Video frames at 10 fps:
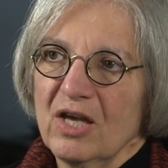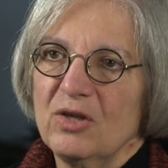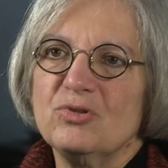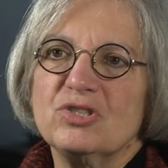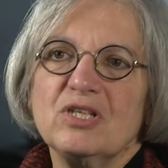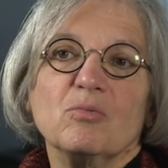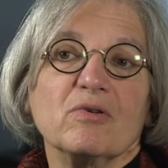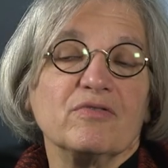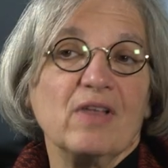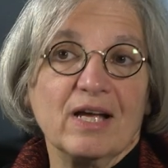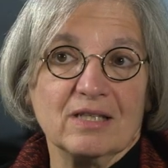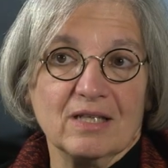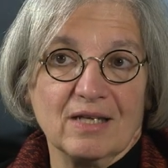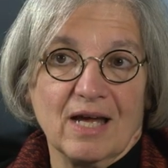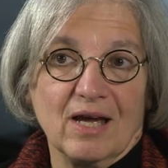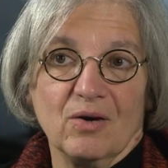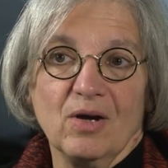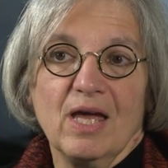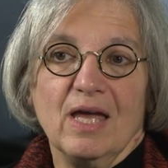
you see reflected now